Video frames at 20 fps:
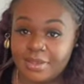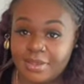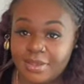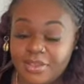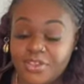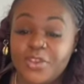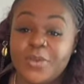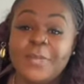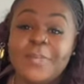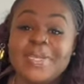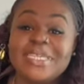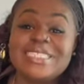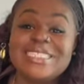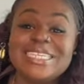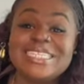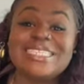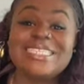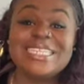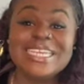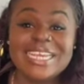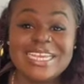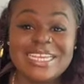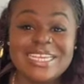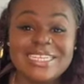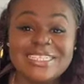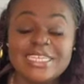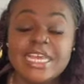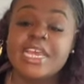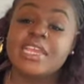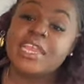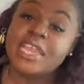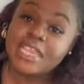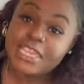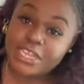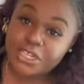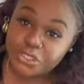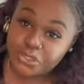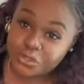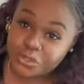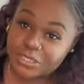Your businesses can
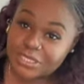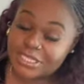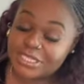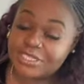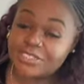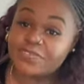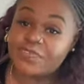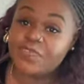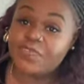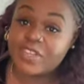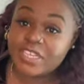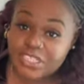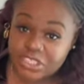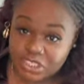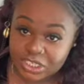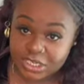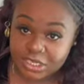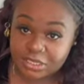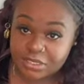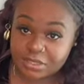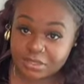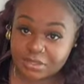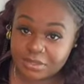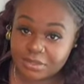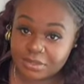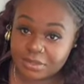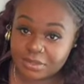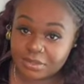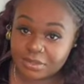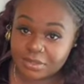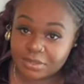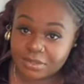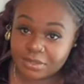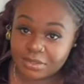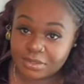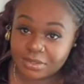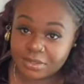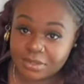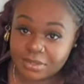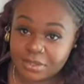get you to this vision.
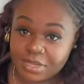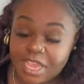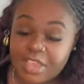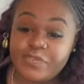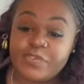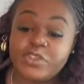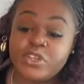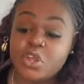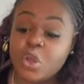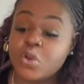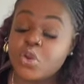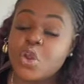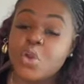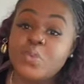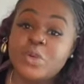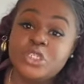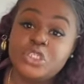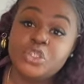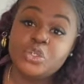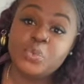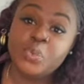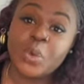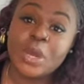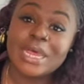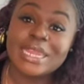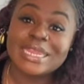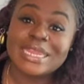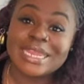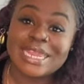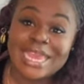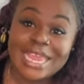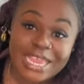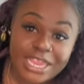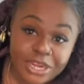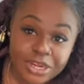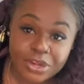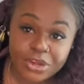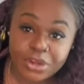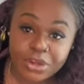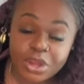If you don't know what you want
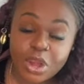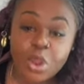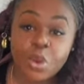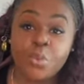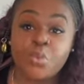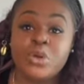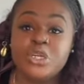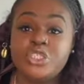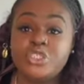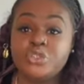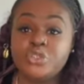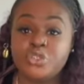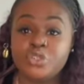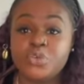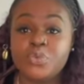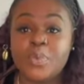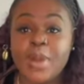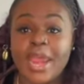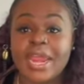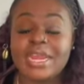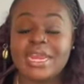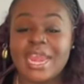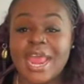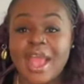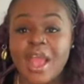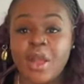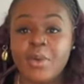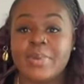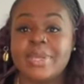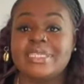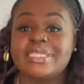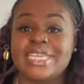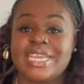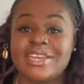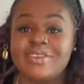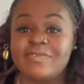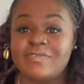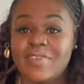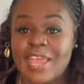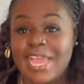later, what you do right now is
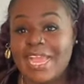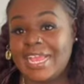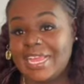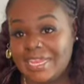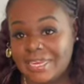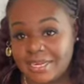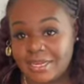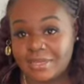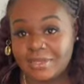in vain.